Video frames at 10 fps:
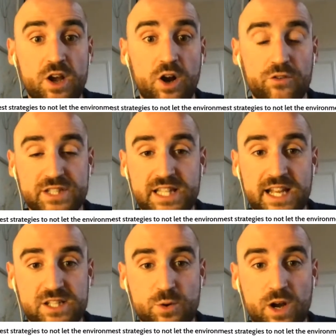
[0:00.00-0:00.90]
of a
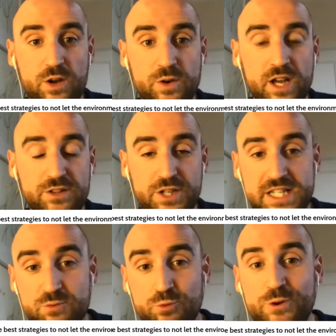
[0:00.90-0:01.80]
status quo that
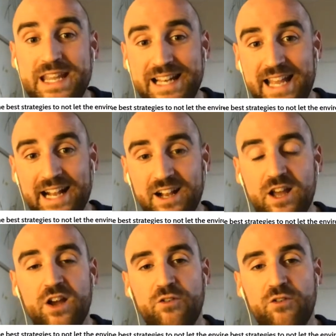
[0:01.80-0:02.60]
is reeling